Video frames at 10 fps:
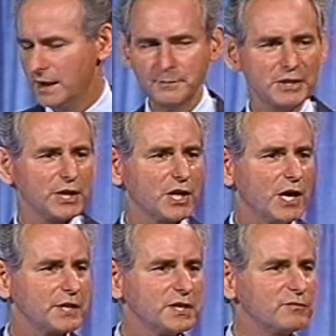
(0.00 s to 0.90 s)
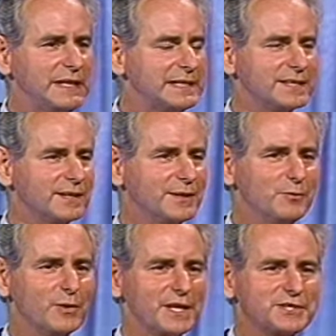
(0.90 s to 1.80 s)
I mean, the Garden of Eden.
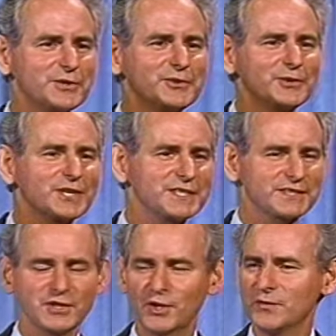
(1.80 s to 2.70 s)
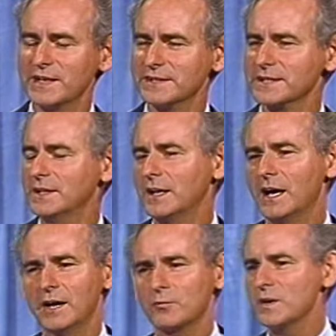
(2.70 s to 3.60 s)
What did you do to deserve this?
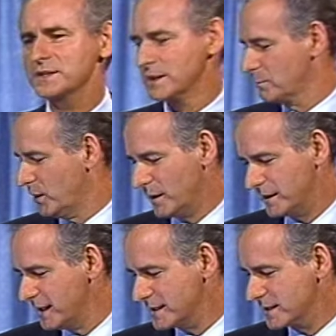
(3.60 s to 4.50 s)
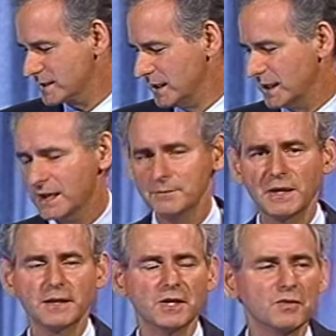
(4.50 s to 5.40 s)
Uh, it wasn't a paradise until I gave
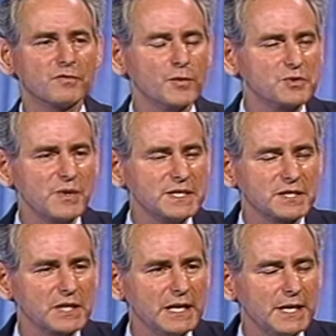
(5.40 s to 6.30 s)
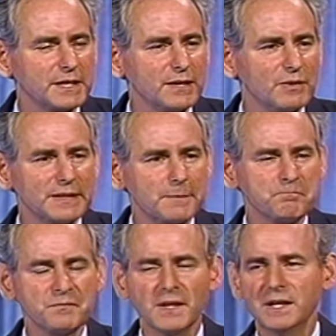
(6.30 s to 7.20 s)
my fruit trees to God and everything.
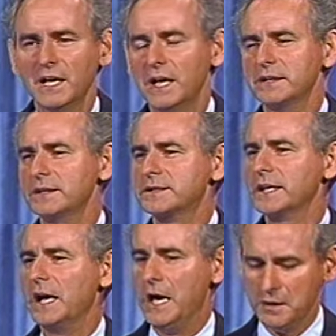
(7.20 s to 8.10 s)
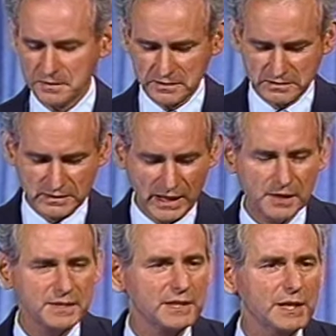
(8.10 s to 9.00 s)
And they say, How,
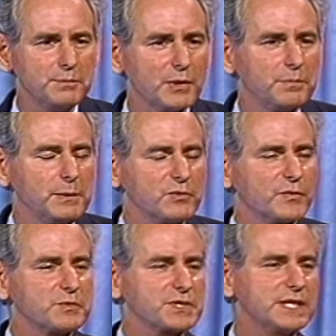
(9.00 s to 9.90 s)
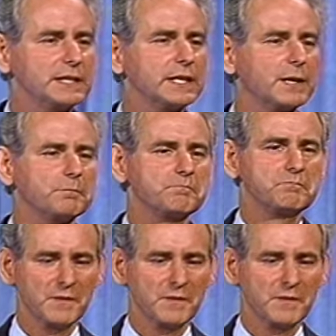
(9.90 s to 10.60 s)
how do you keep your people from stealing them?